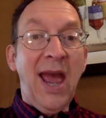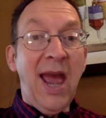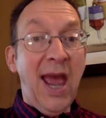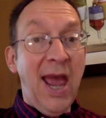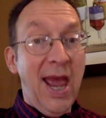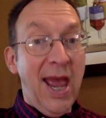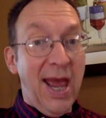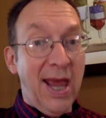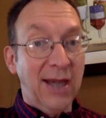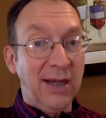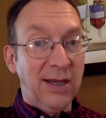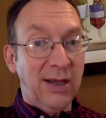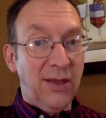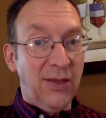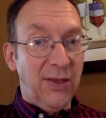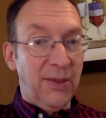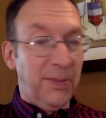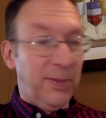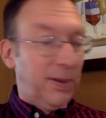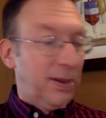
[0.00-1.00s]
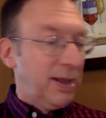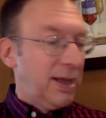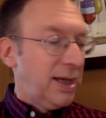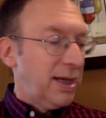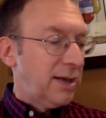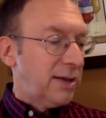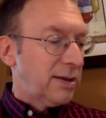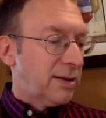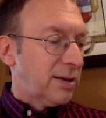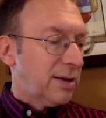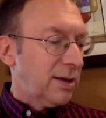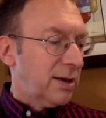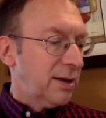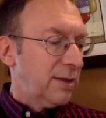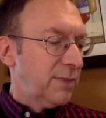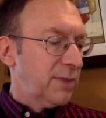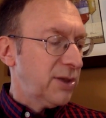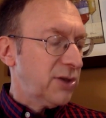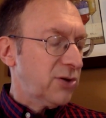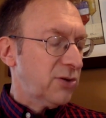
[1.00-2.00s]
And the police.
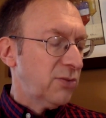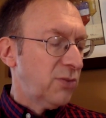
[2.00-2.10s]
Mr.